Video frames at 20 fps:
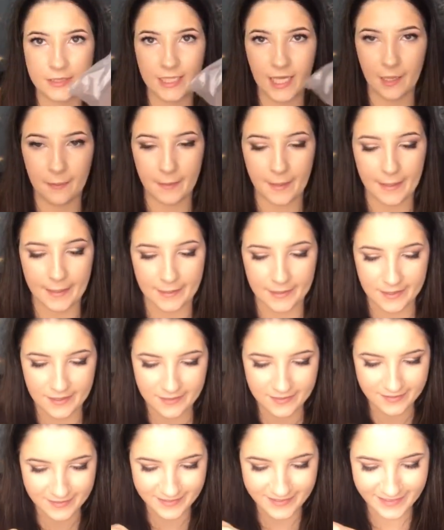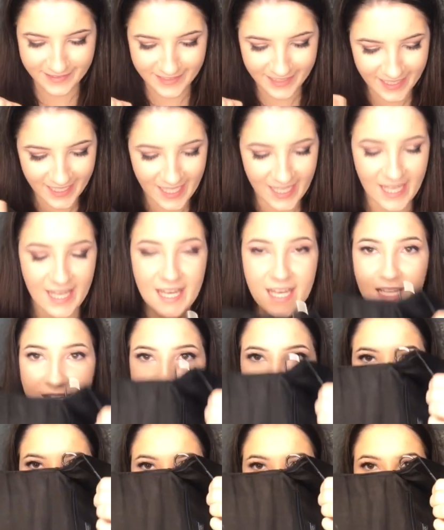got a bag and
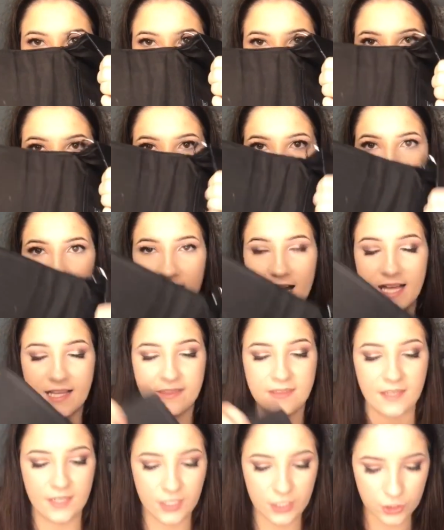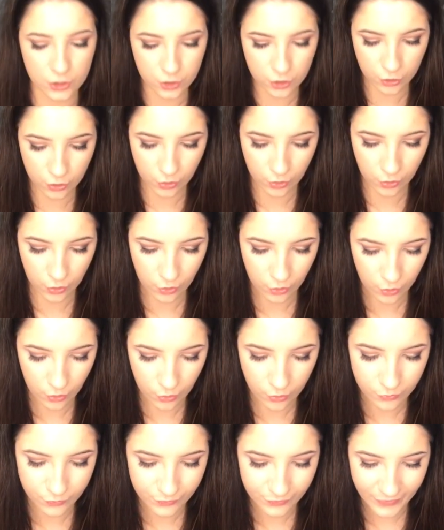it just looks like that in there.
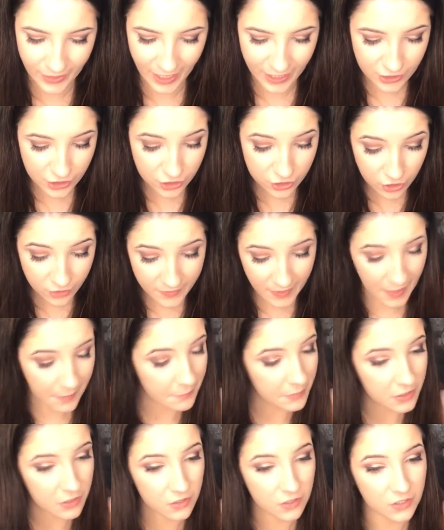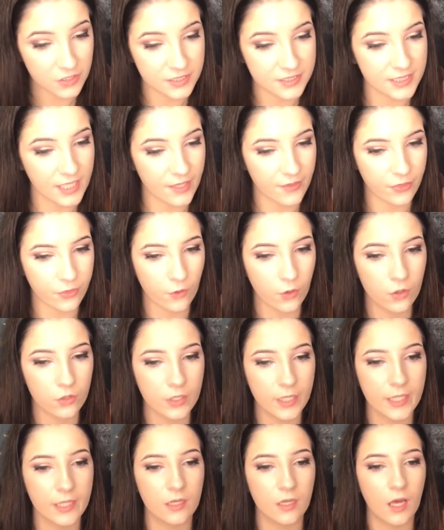So I just got that because I thought
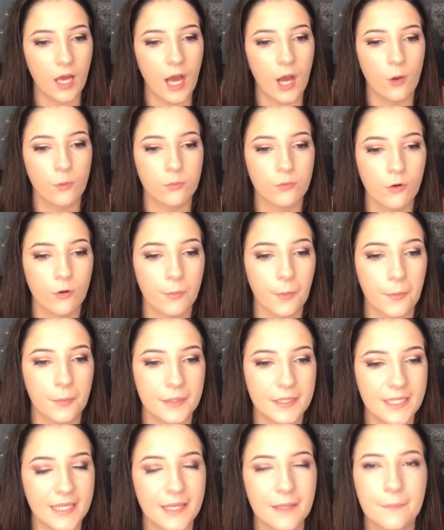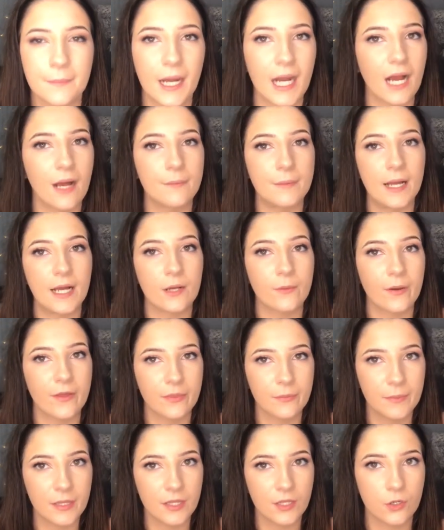like I'll probably need to bring a bag
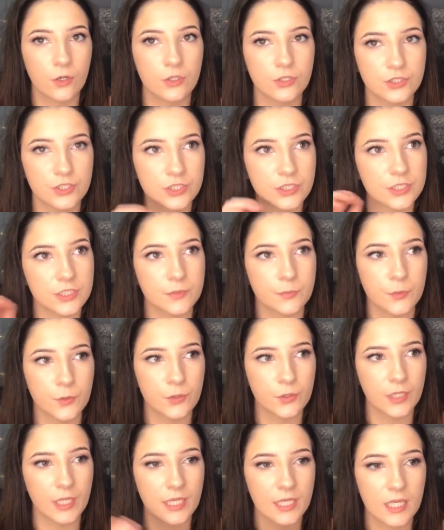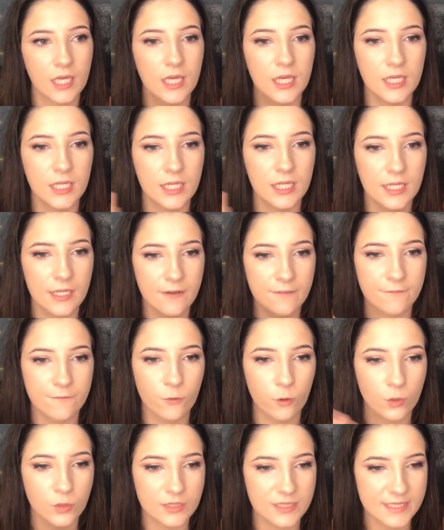with me to the concert to put like
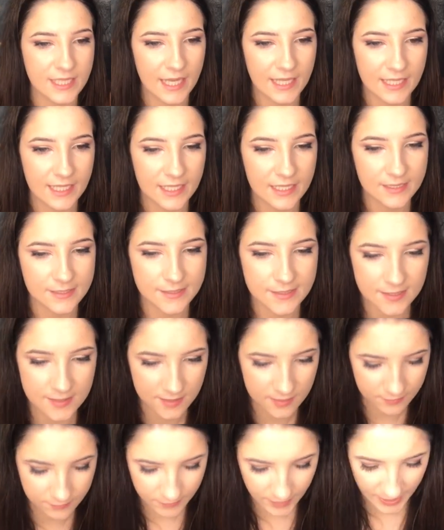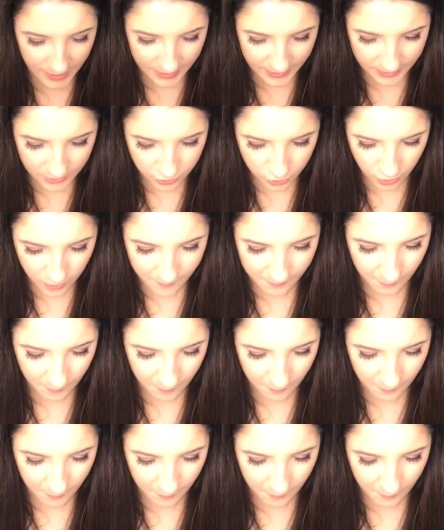phone, tickets, any sort of